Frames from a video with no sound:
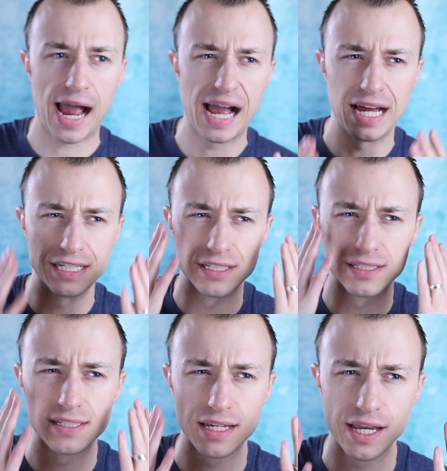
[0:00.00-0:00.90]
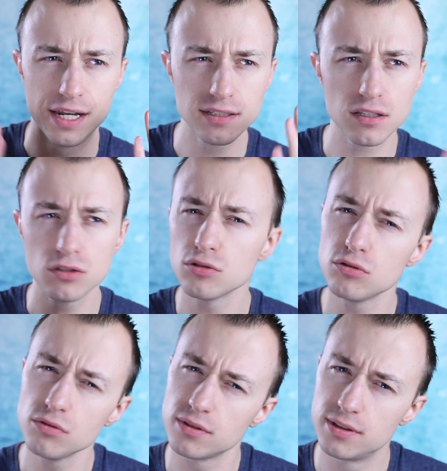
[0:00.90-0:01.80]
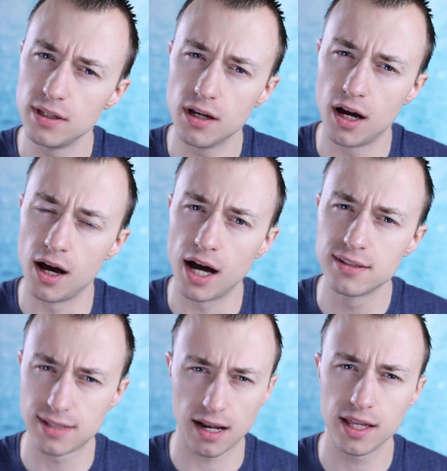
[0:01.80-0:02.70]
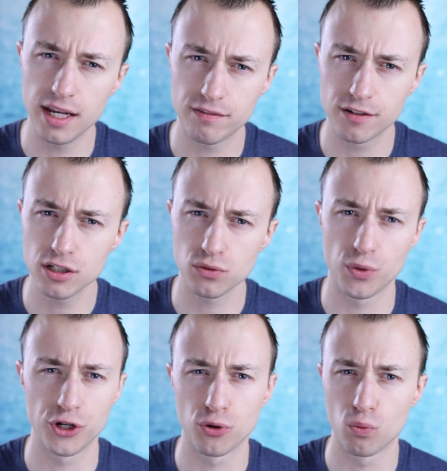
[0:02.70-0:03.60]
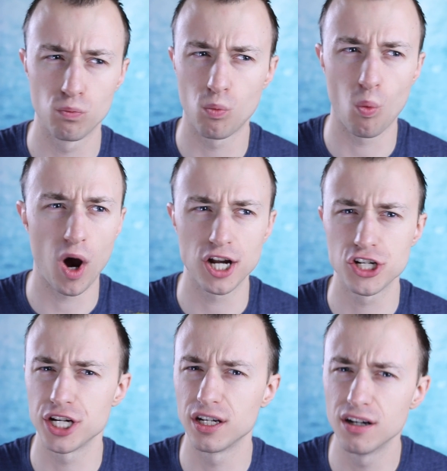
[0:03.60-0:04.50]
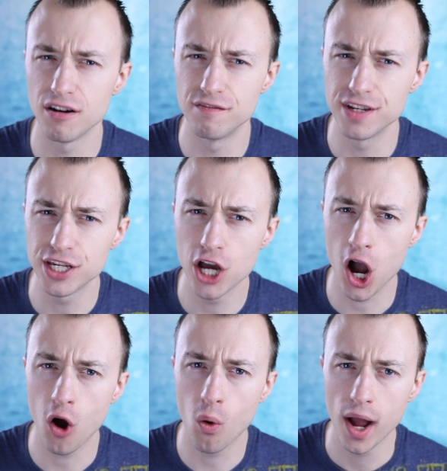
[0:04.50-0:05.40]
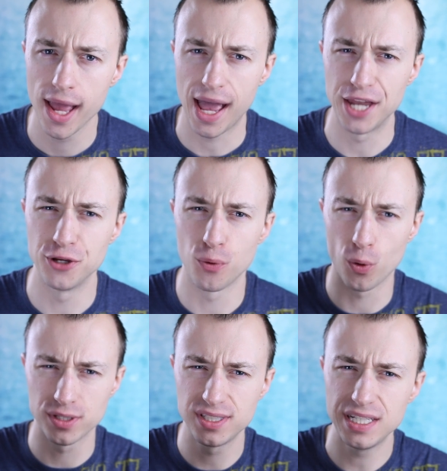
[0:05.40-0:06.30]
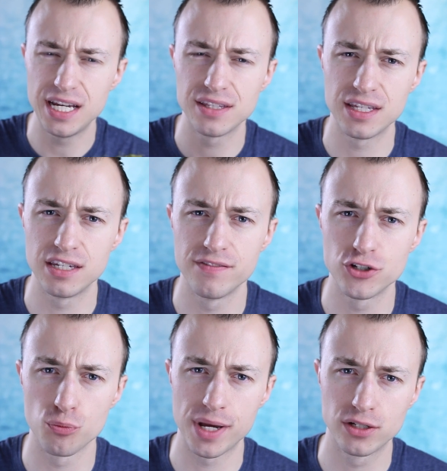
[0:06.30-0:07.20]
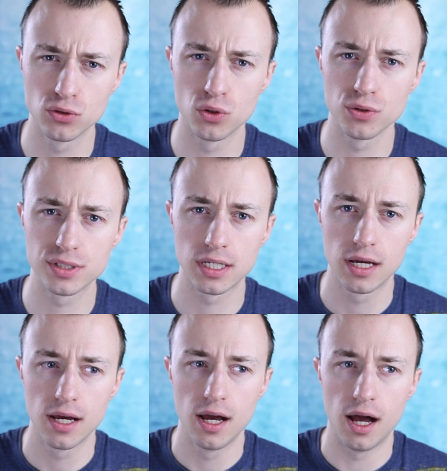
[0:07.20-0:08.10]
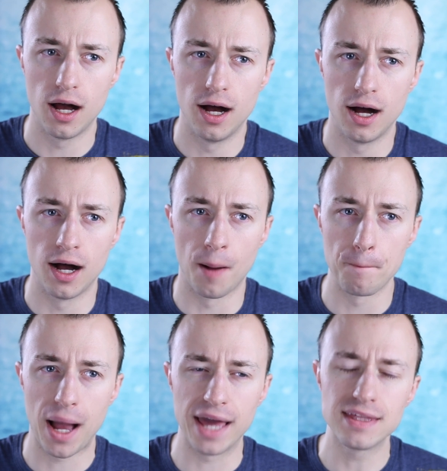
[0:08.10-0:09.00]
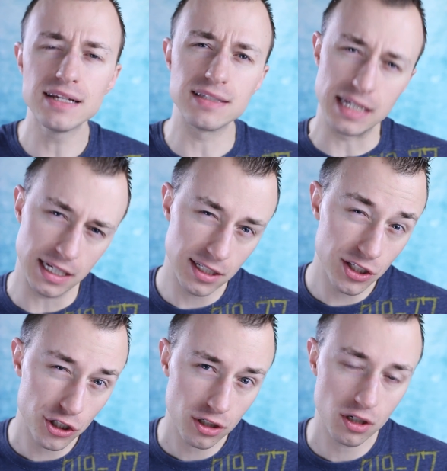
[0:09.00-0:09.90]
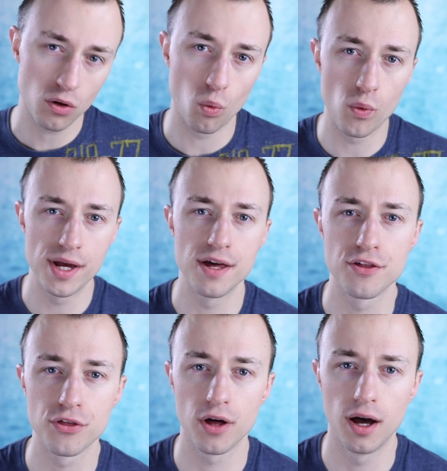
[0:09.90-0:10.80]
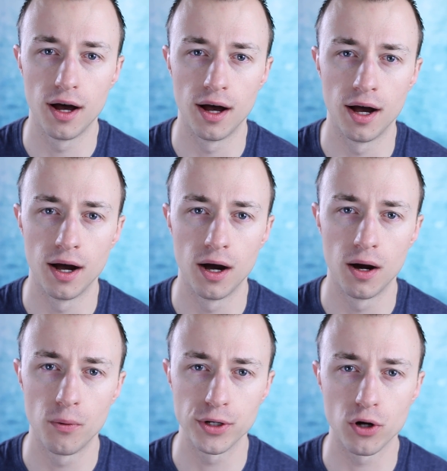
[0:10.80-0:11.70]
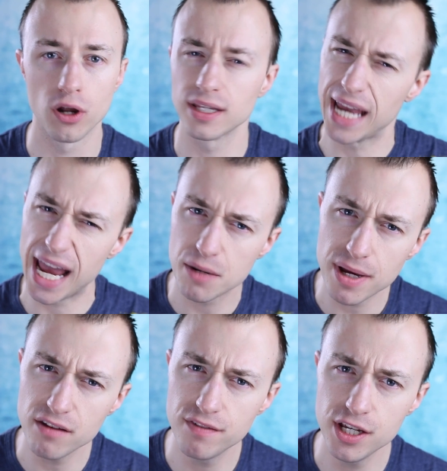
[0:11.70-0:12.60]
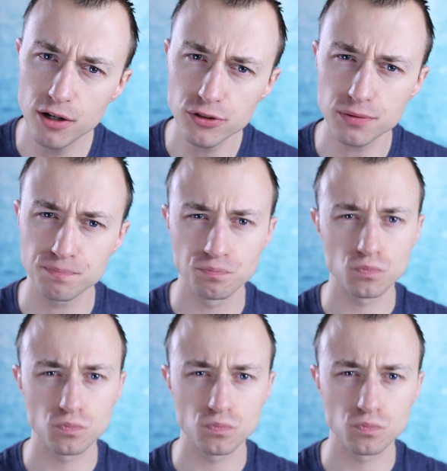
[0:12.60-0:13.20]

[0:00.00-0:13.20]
And it is a little unsettling at first when you're watching a video and you're seeing the individual pixels. I think it's easier with, like animated videos,